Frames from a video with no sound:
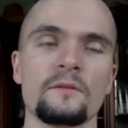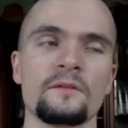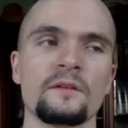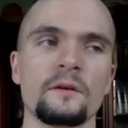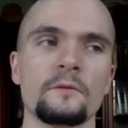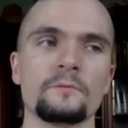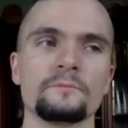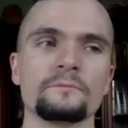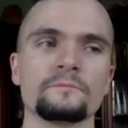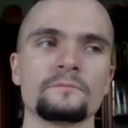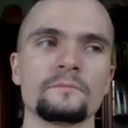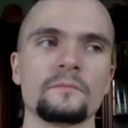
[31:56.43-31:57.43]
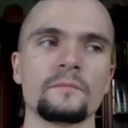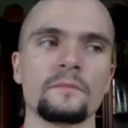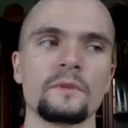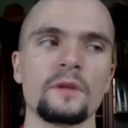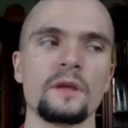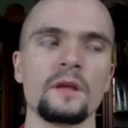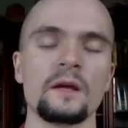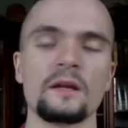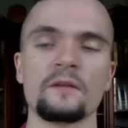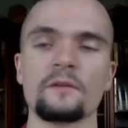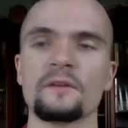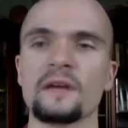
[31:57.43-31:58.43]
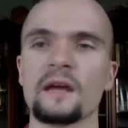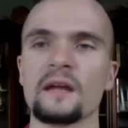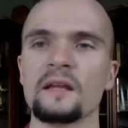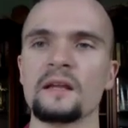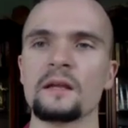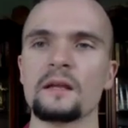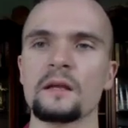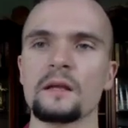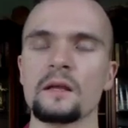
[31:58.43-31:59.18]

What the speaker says: So, and if there's anything